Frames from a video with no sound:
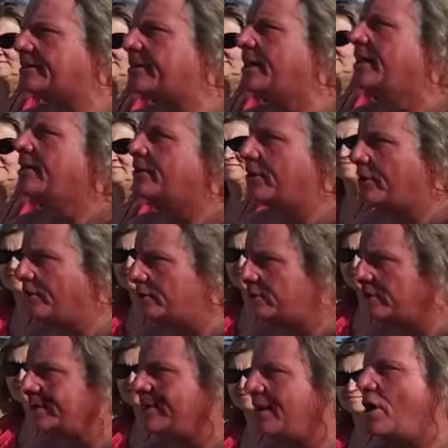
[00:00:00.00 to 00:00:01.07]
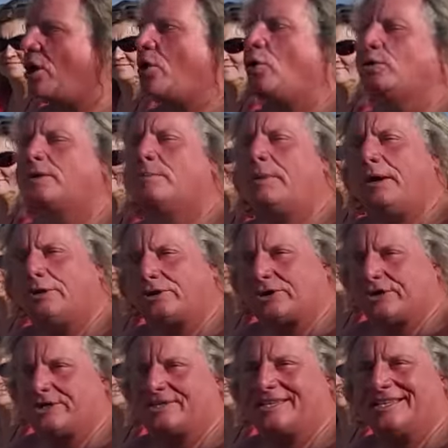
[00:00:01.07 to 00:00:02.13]
Those old emotions, the
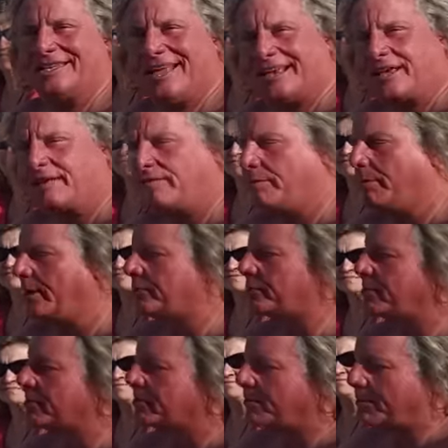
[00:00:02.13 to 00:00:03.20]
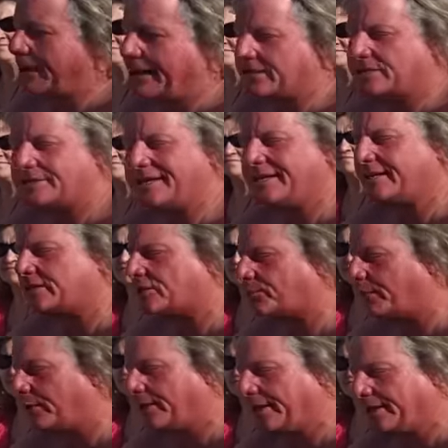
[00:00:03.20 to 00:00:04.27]
negative emotions, the past
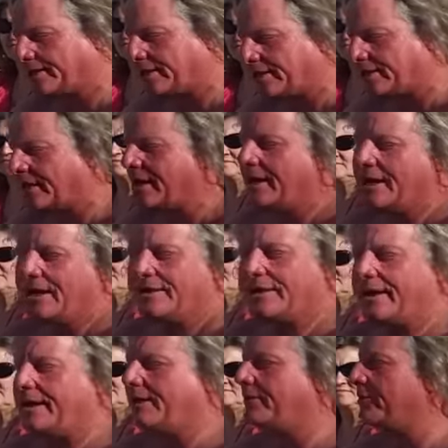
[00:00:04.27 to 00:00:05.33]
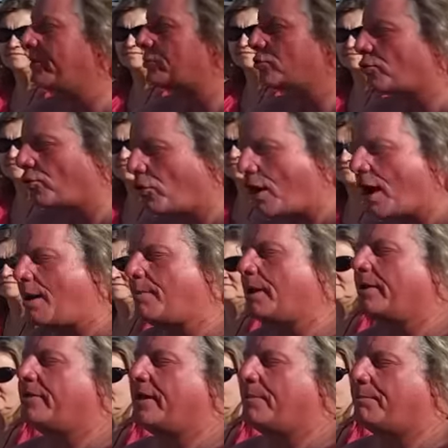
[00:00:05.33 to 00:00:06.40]
experiences, the trauma
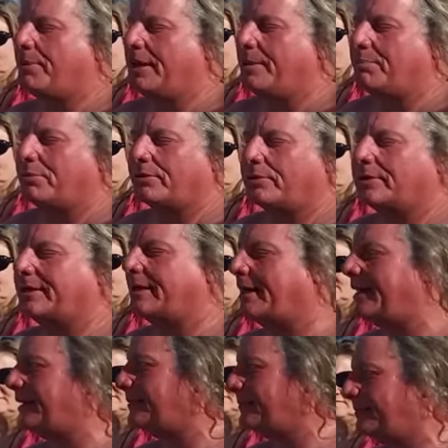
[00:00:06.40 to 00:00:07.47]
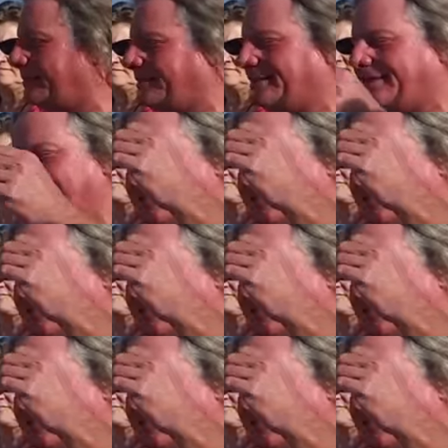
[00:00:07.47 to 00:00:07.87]
that people are got, they just